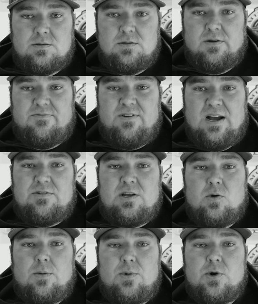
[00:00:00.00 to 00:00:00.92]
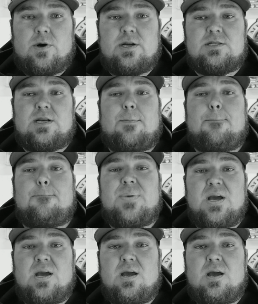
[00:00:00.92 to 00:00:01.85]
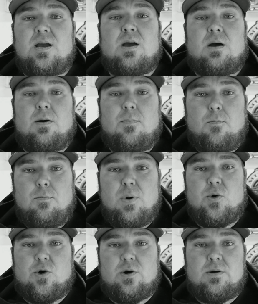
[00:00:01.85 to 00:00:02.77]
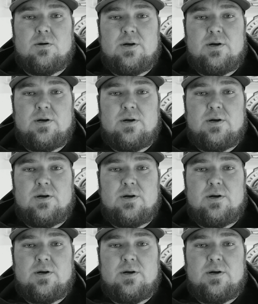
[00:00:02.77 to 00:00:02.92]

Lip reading: The 5 kilowatt motor is a big motor.